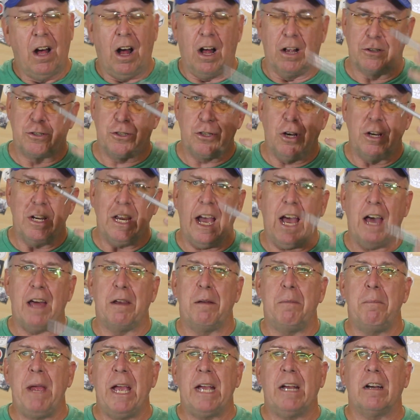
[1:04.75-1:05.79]
I'll show you how
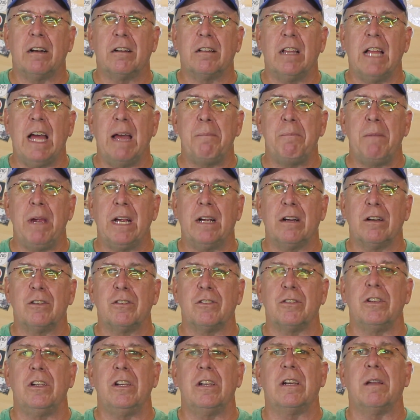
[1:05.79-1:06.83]
to make a clamp maker
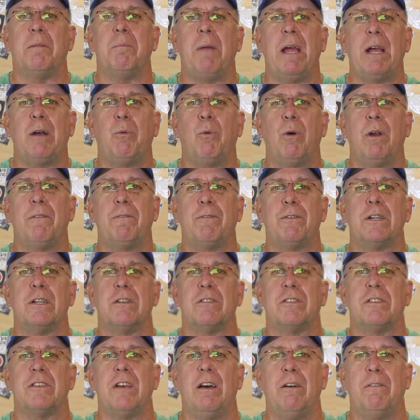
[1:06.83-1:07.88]
so you can make one for
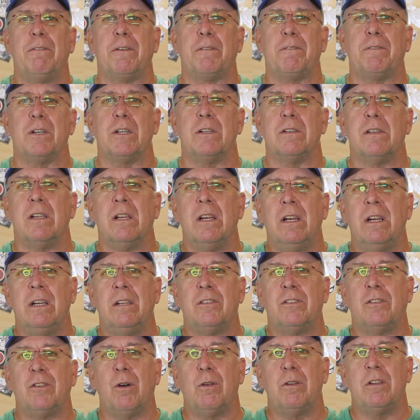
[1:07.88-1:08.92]
yourself if you
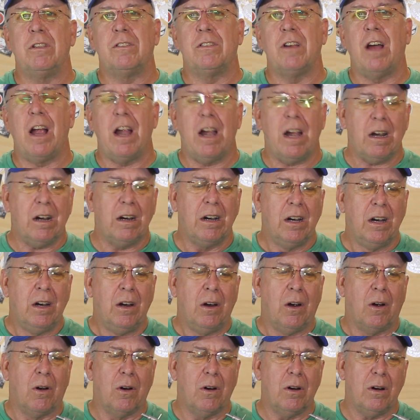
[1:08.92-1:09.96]
so desire
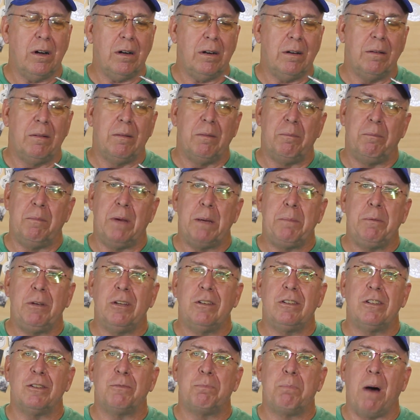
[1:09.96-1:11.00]
or maybe
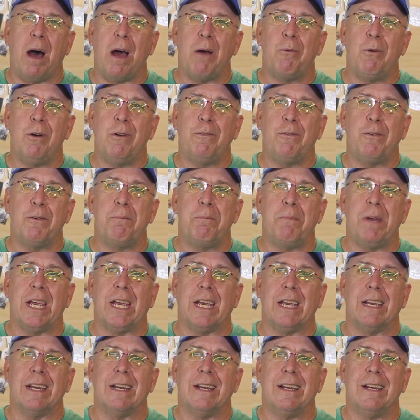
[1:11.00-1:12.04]
you'll just buy one from me.